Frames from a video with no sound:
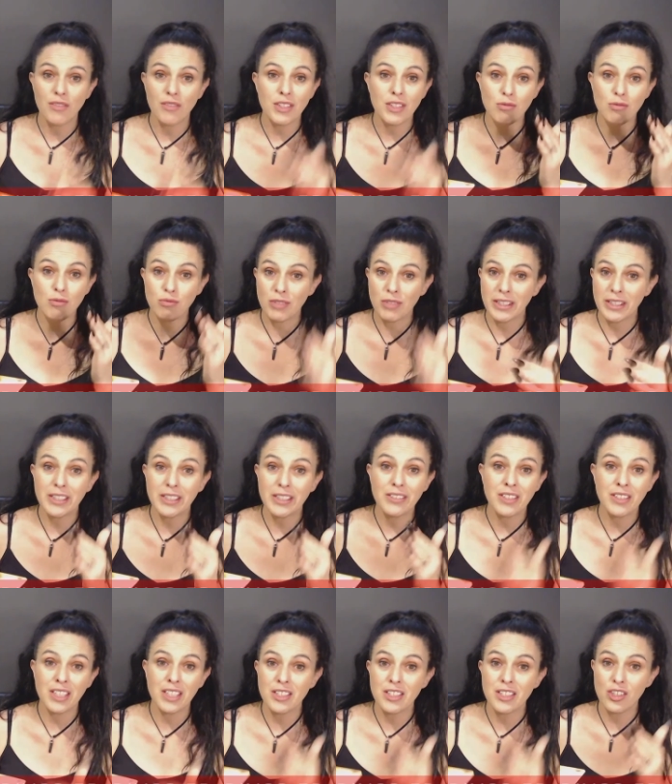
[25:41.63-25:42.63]
It's really
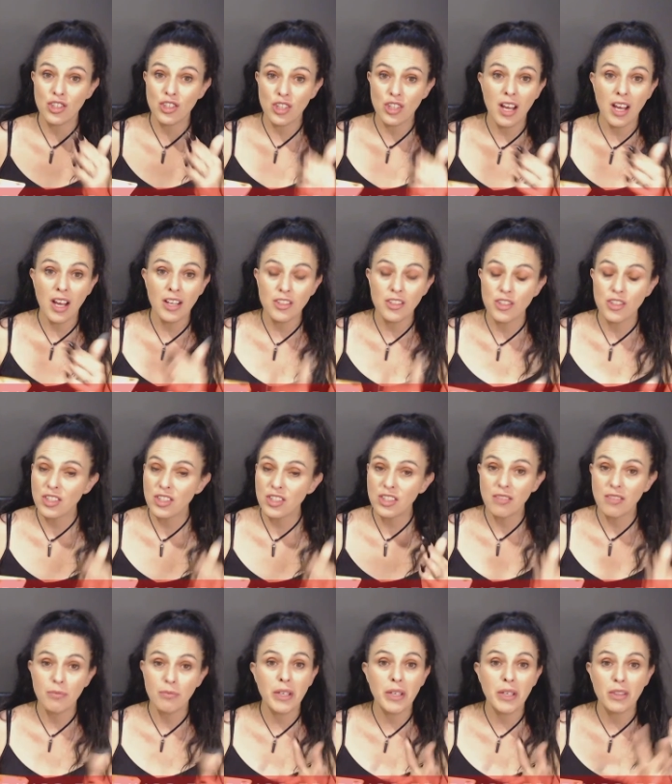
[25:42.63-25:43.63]
these changes.
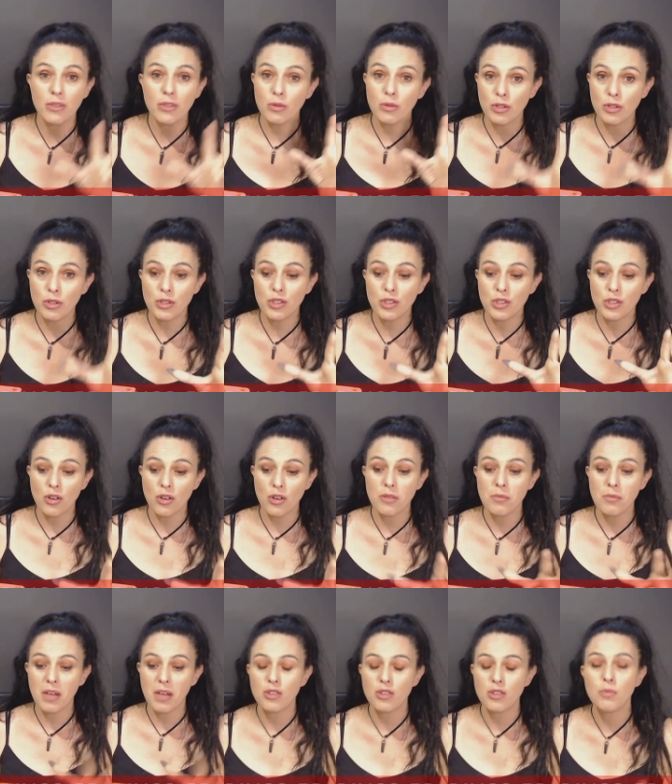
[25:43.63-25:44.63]
You've been through so
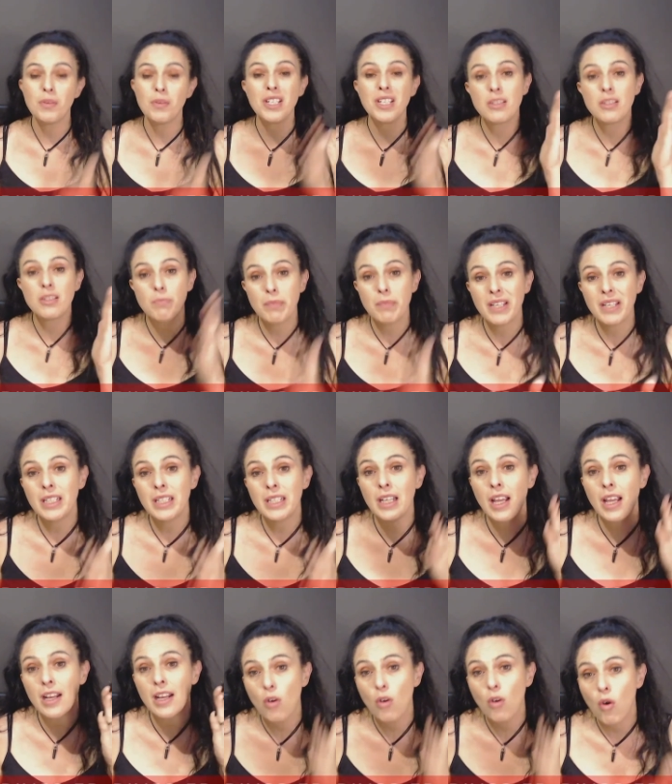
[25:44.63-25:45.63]
much, but it's been
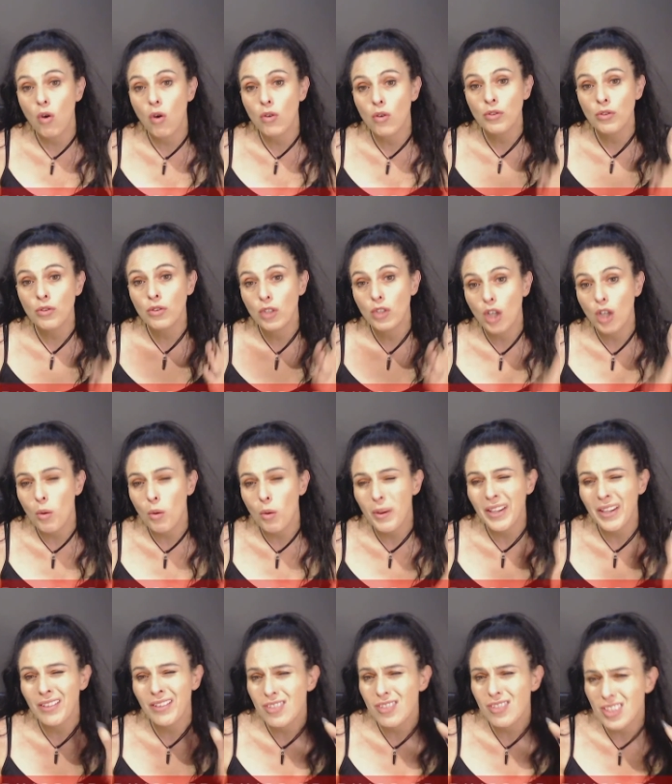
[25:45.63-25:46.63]
an
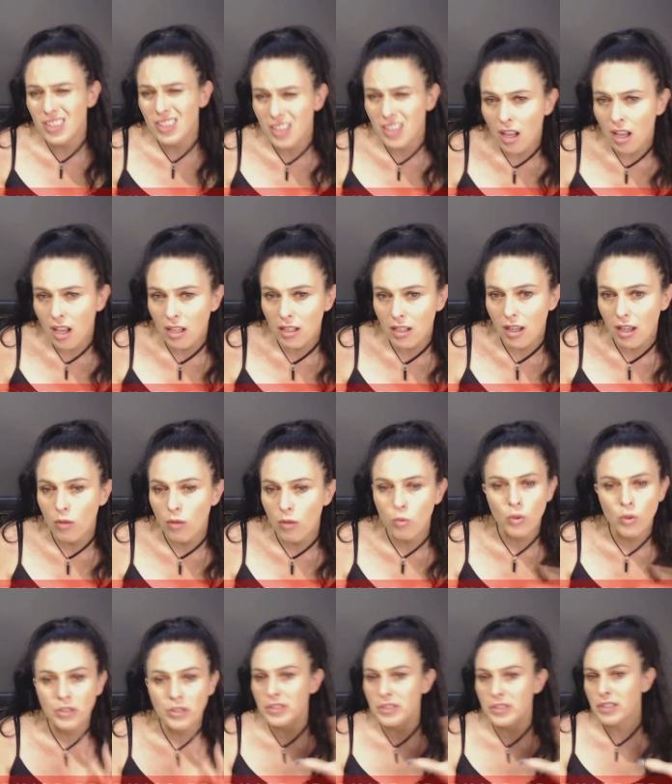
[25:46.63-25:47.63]
ongoing saga.
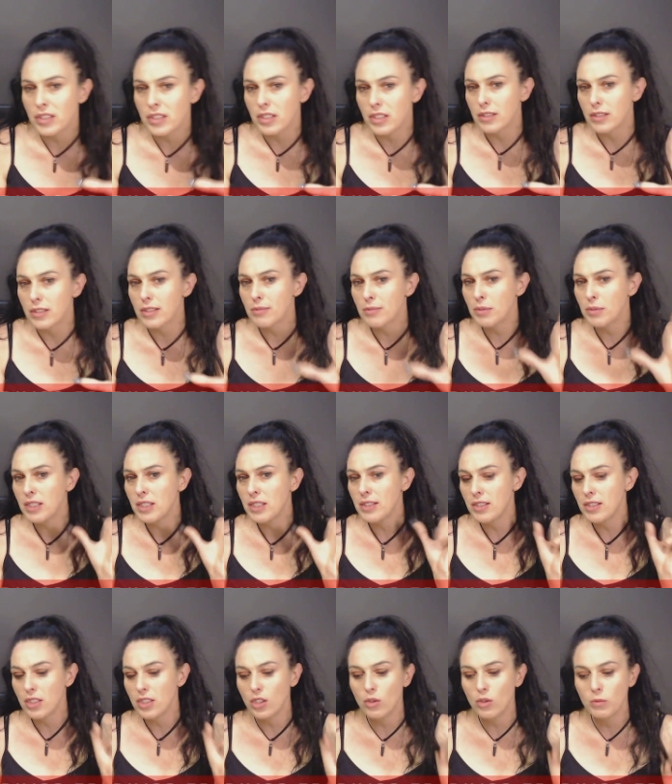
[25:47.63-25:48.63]
What is this? Please
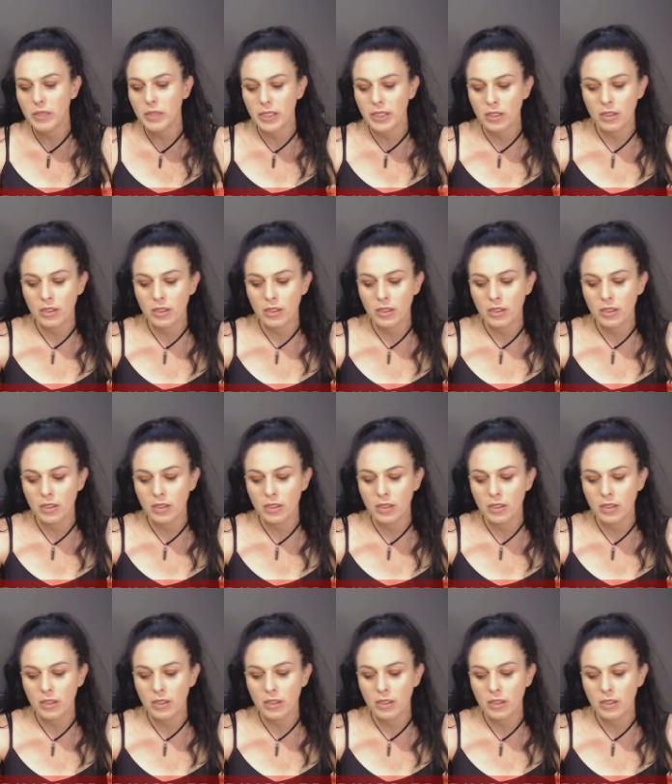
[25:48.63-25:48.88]
tell me.